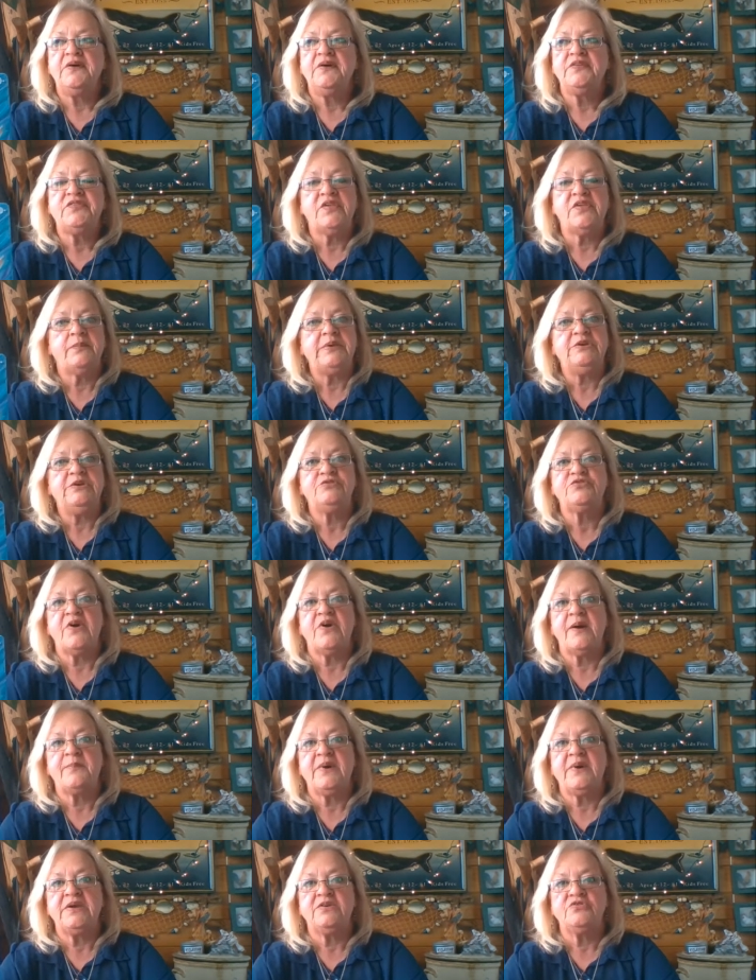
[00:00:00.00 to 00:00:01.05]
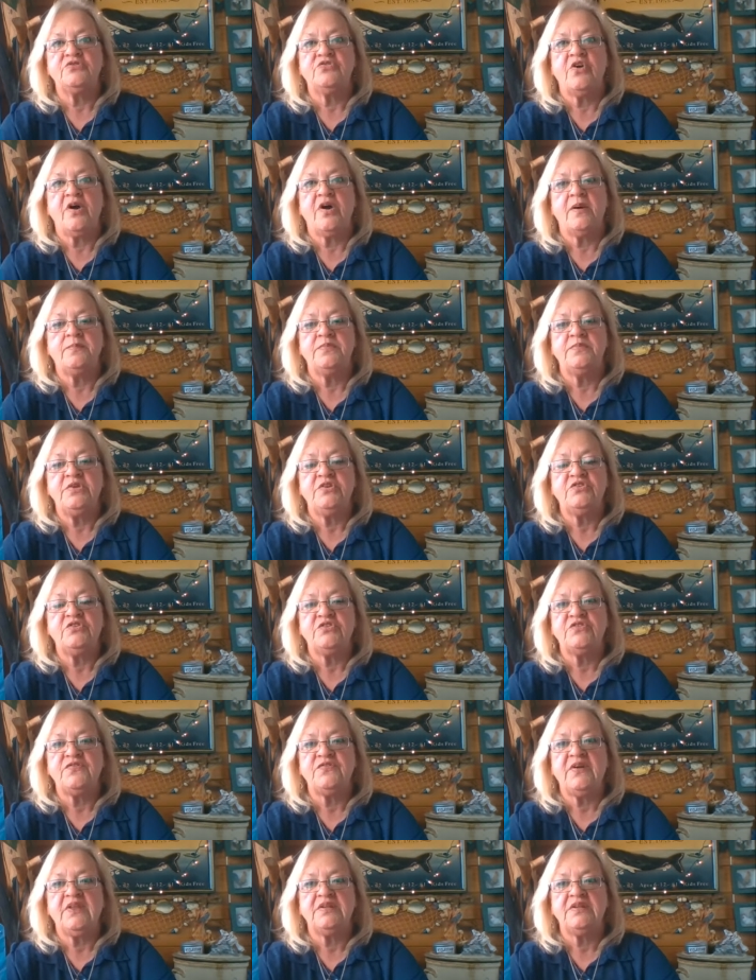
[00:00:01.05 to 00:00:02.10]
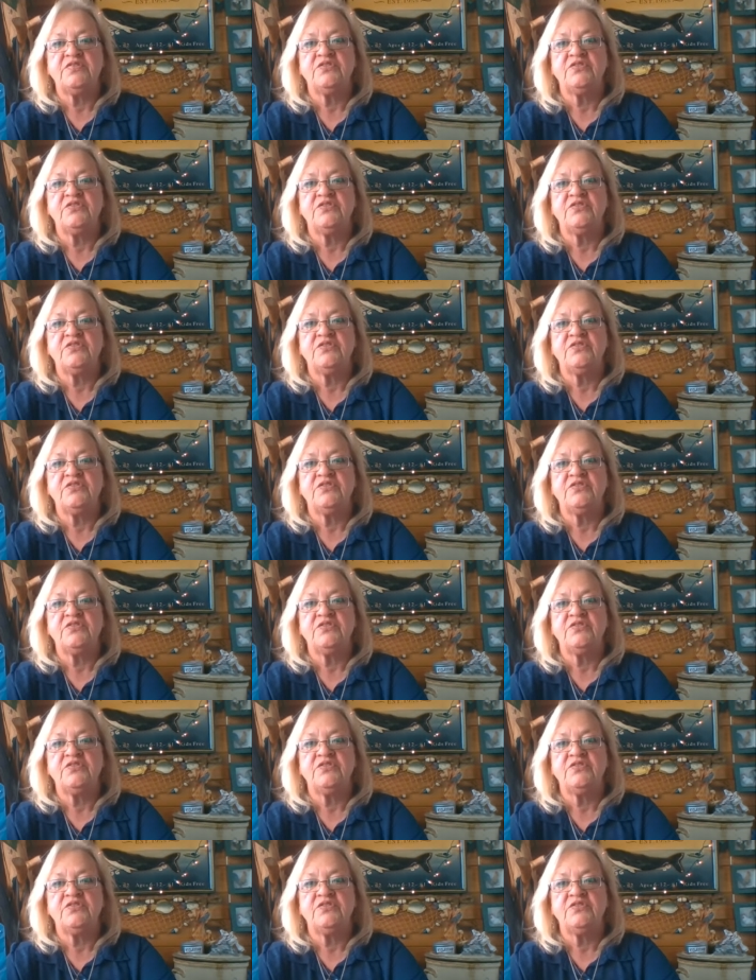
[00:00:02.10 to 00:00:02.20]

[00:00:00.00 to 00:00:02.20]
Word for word: Some of you trapped by your job. You just feel like